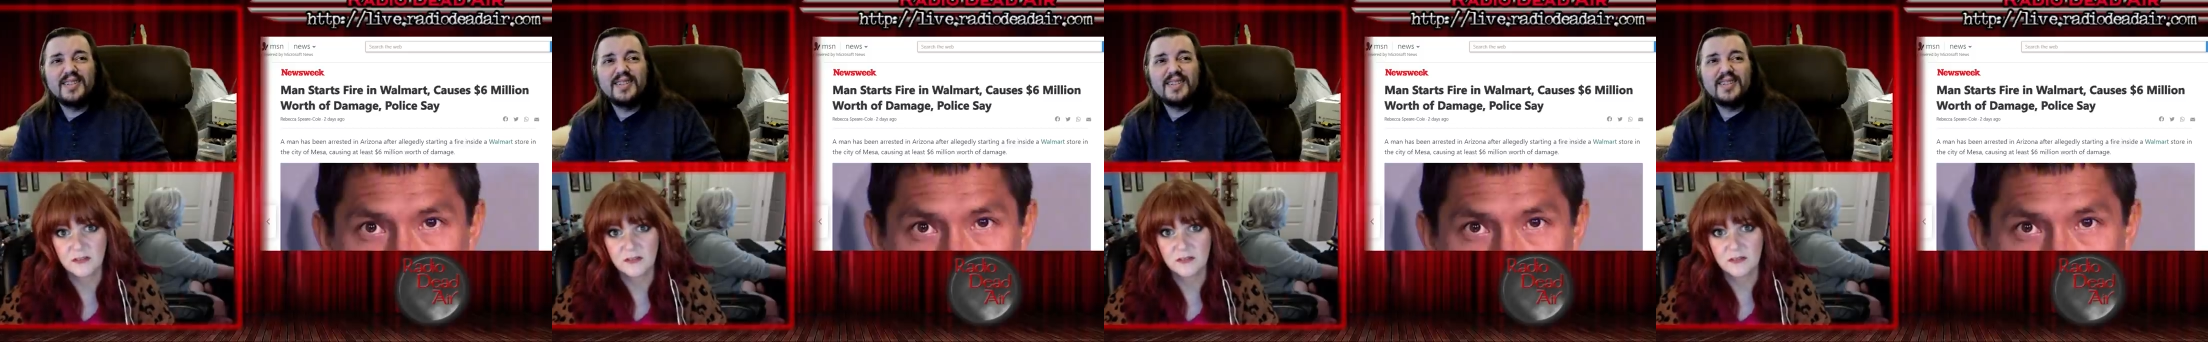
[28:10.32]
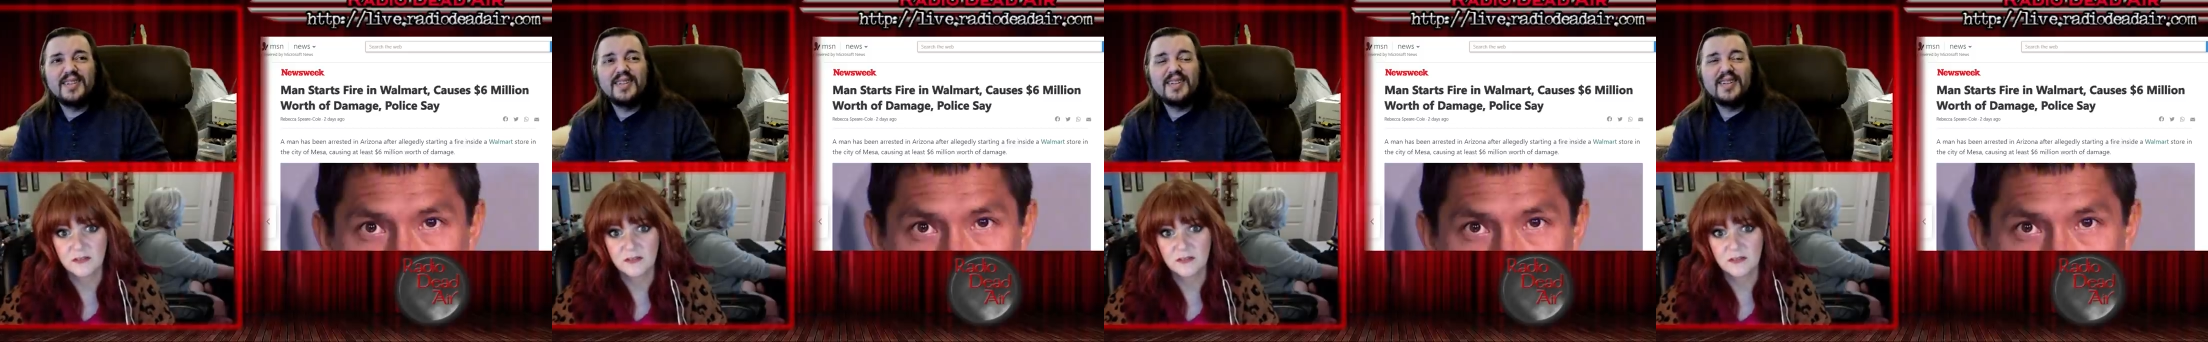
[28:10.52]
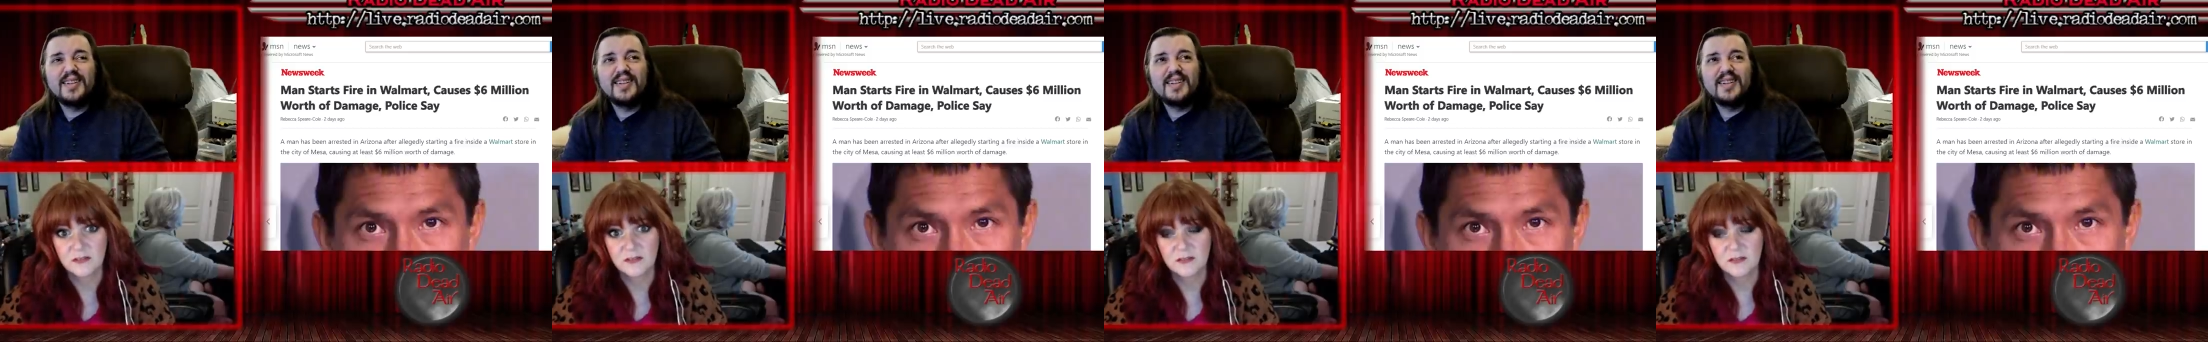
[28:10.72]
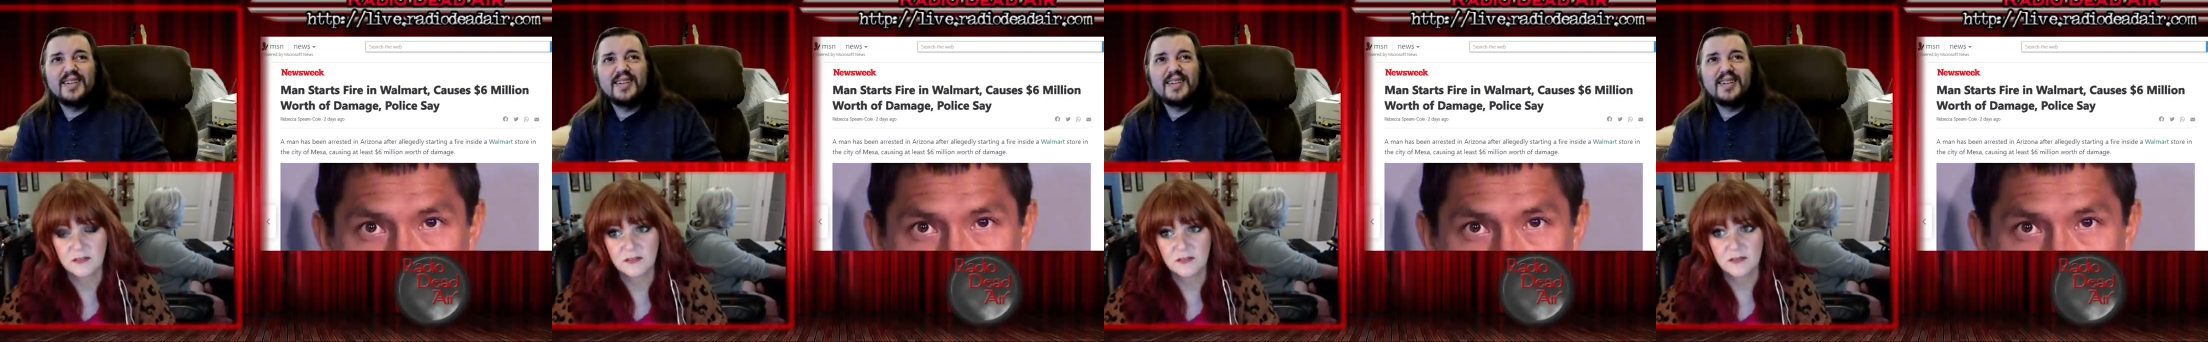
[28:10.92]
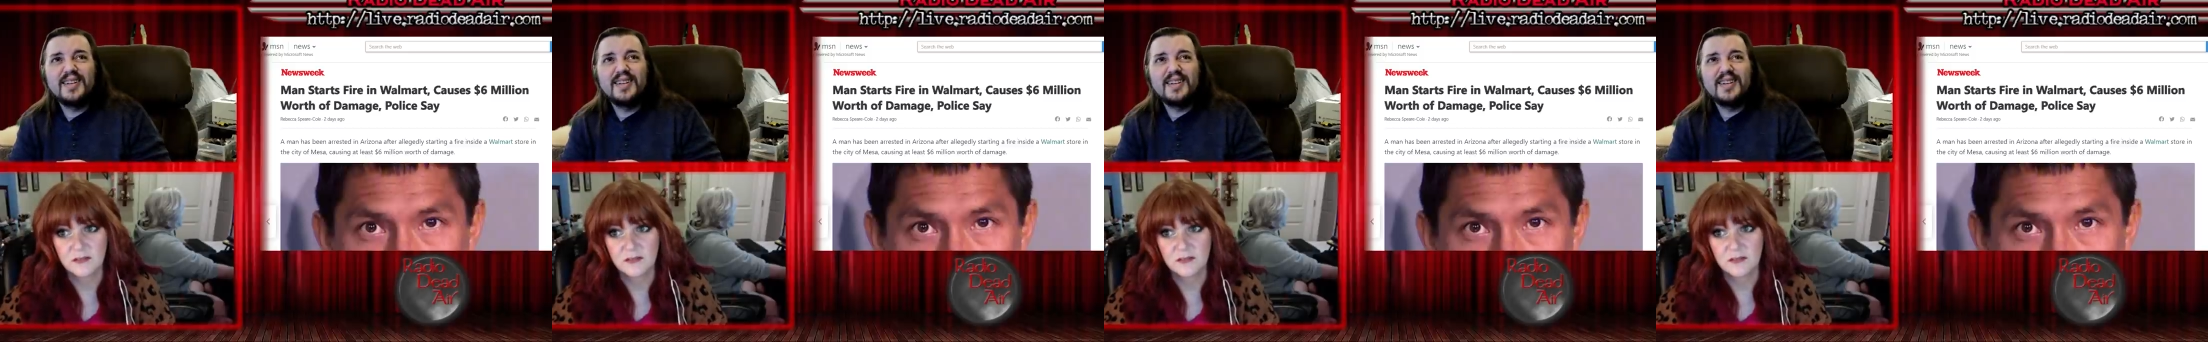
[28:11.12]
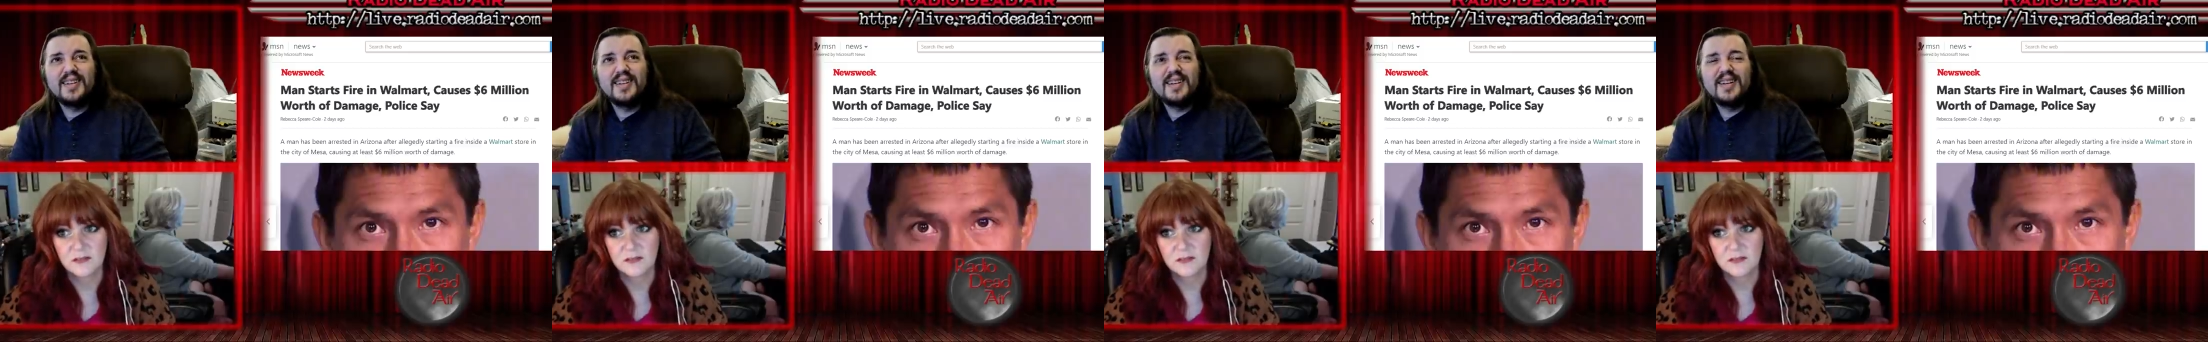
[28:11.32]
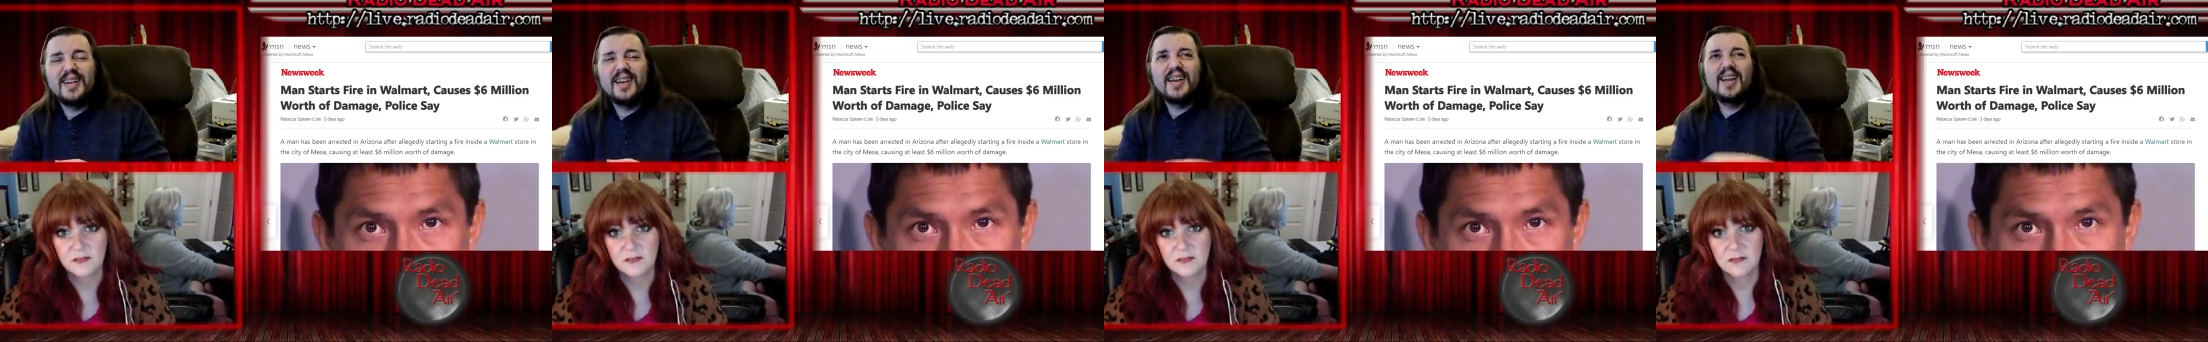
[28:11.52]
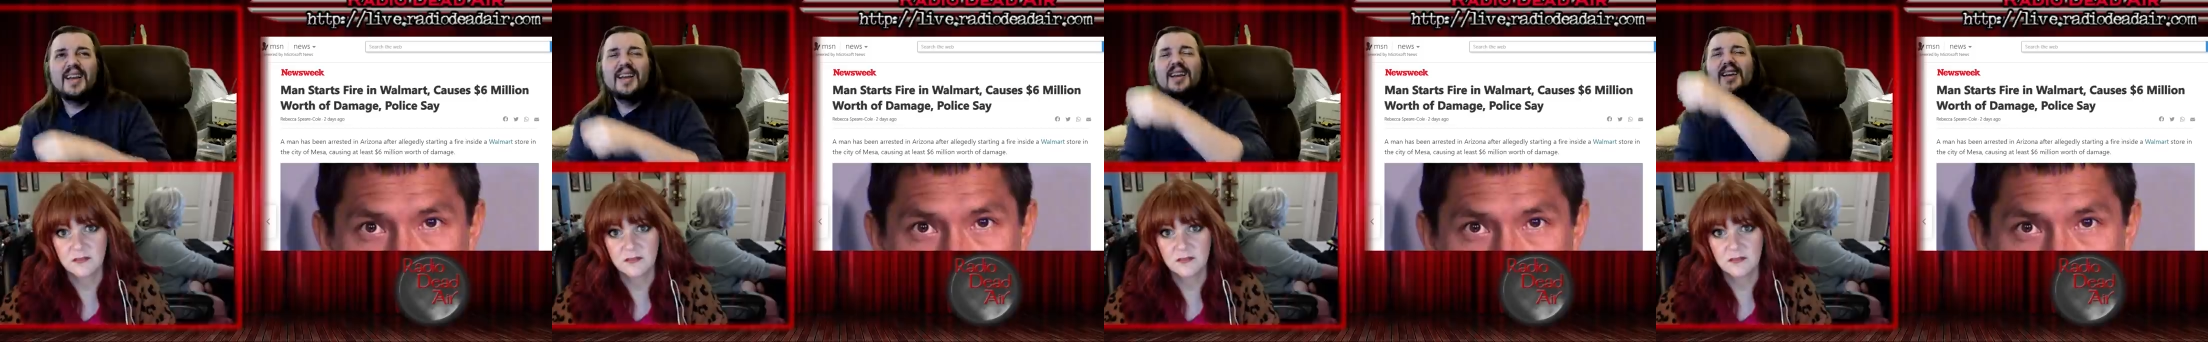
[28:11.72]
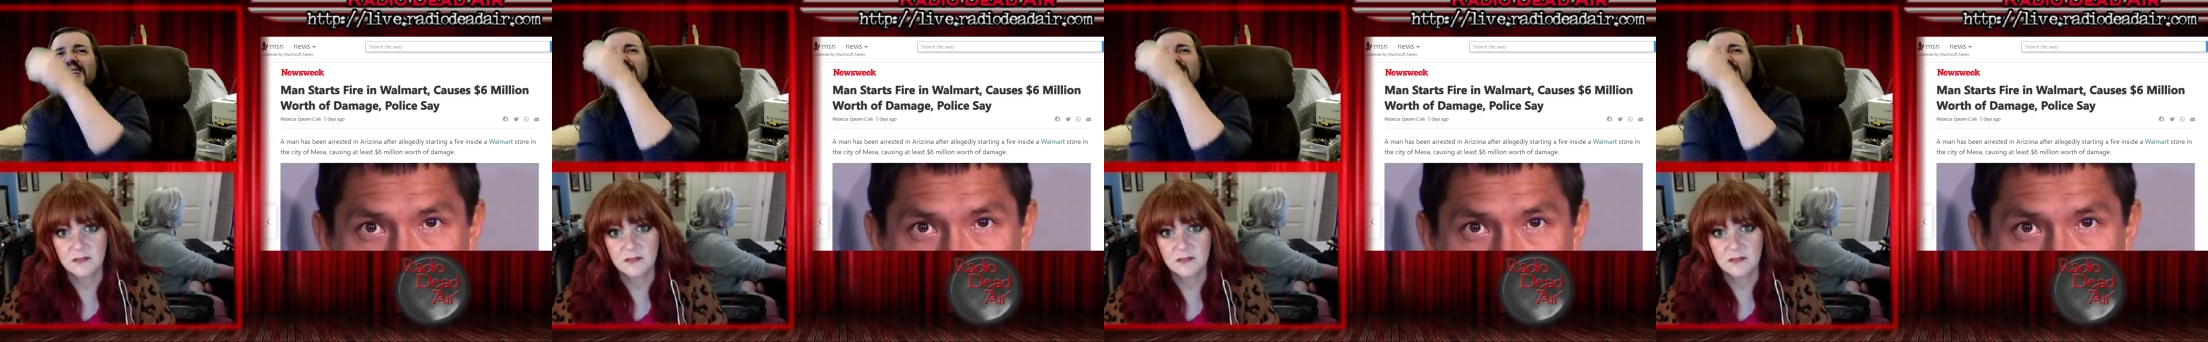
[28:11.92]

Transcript: [no speech]